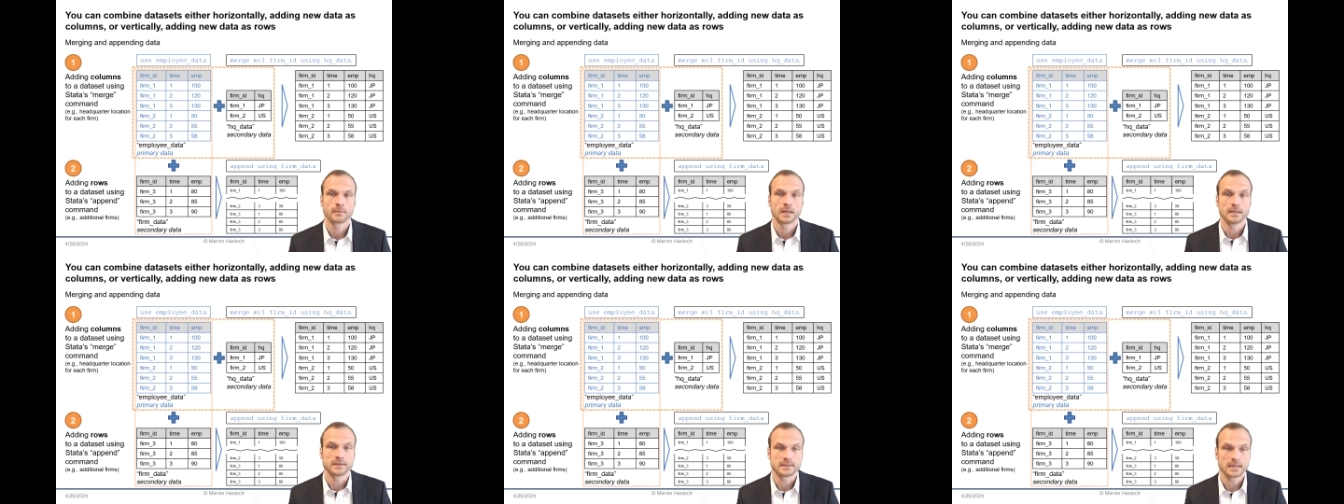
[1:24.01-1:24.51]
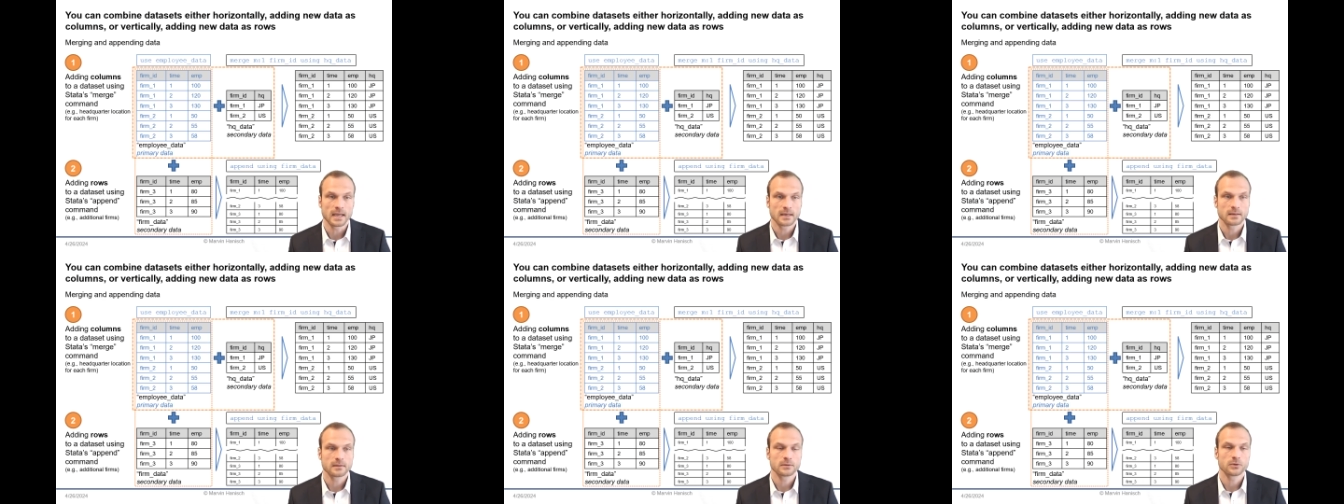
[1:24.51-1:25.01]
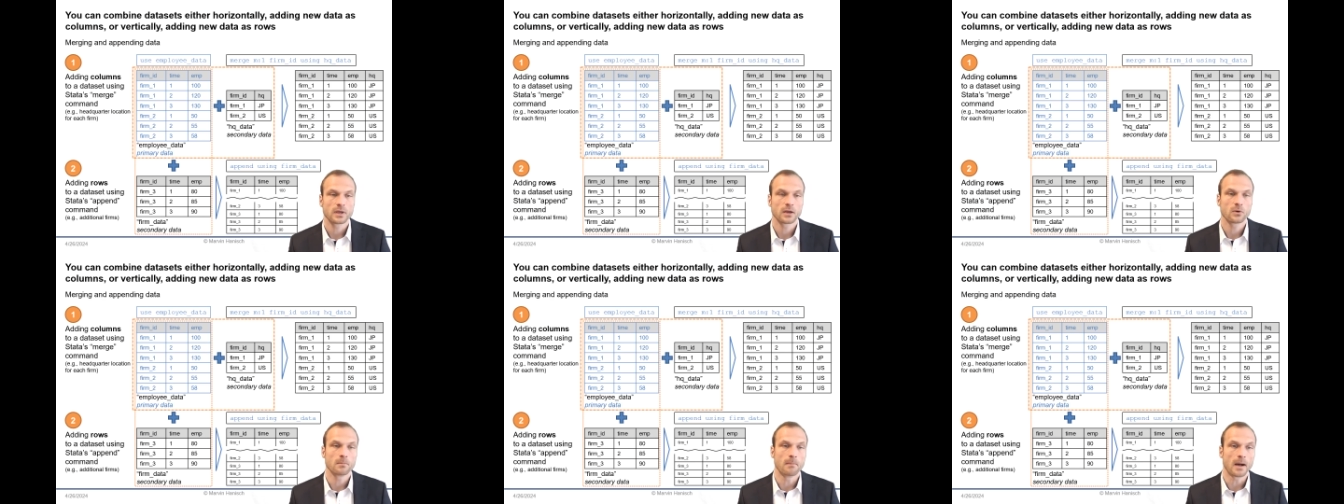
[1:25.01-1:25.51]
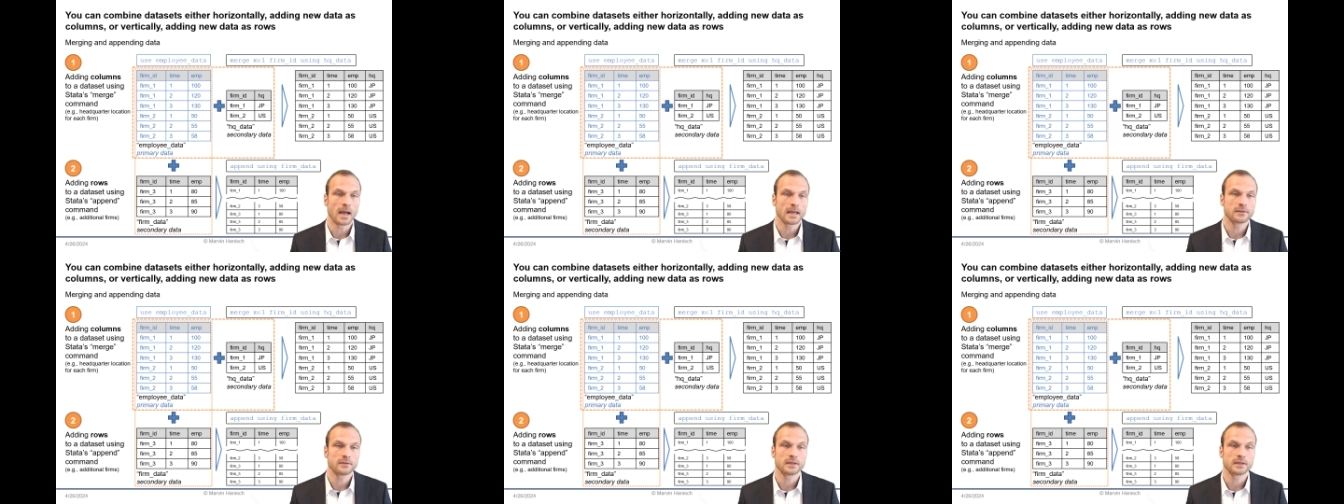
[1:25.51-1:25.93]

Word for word: In Stata, you can combine